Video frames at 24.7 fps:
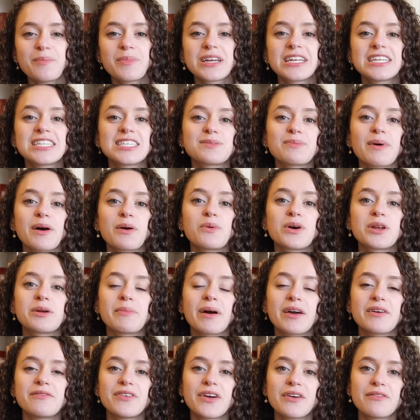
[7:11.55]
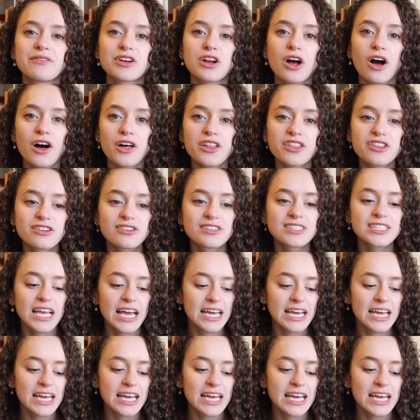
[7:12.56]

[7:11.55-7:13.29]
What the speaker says: but it's by one of my favorite authors,